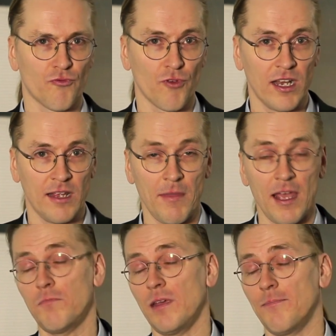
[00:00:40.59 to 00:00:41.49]
really
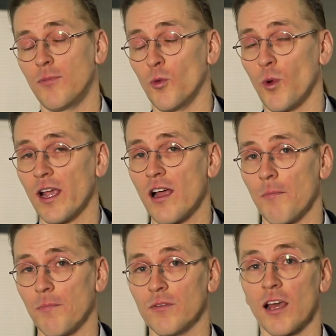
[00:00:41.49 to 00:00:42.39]
made people wake up.